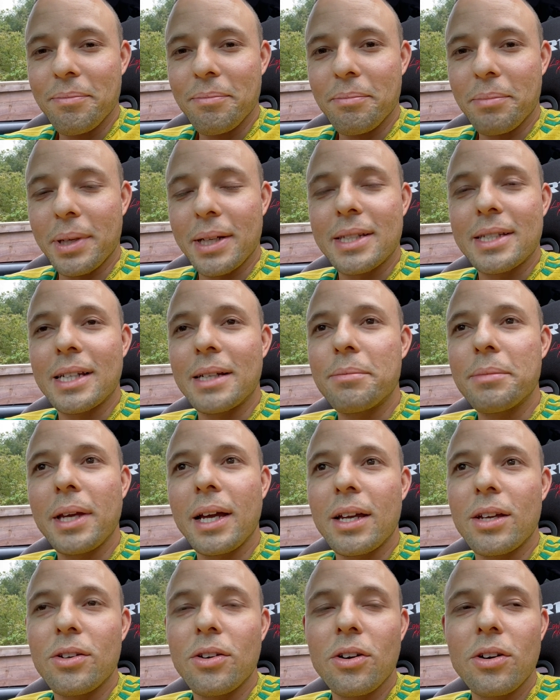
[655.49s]
But yeah,
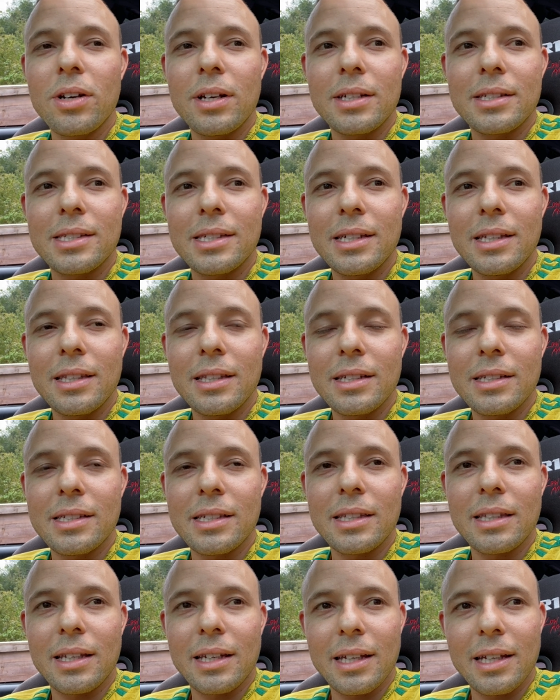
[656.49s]
you're not going to see this
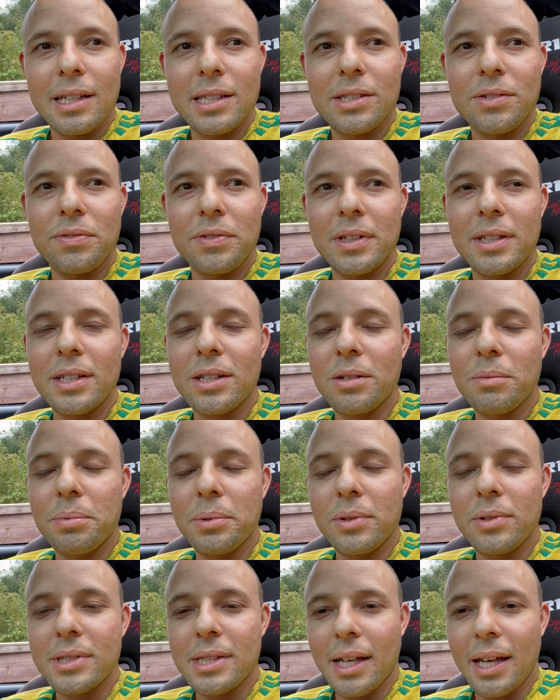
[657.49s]
in the next video
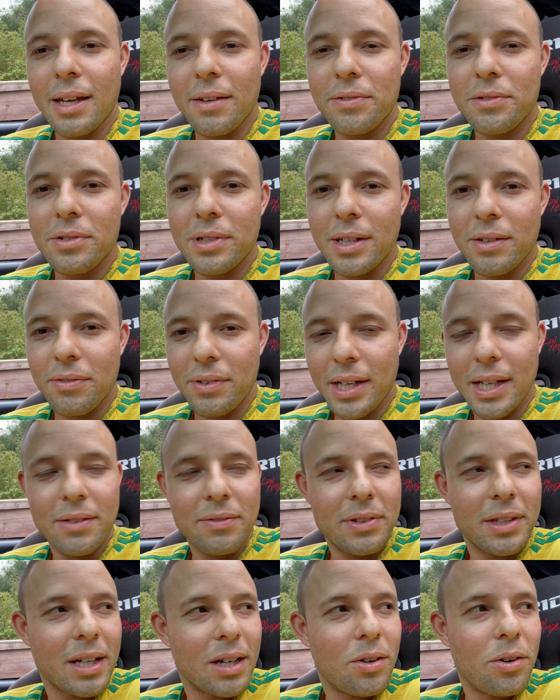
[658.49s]
because I have to
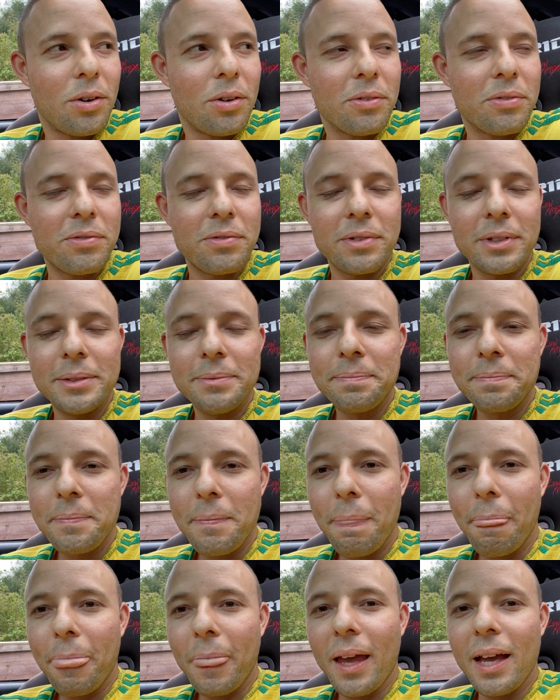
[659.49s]
revive the Golf
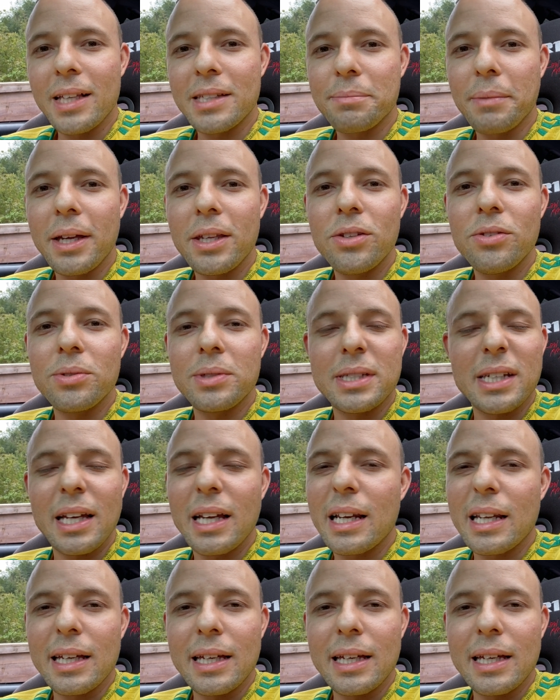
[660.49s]
as my new daily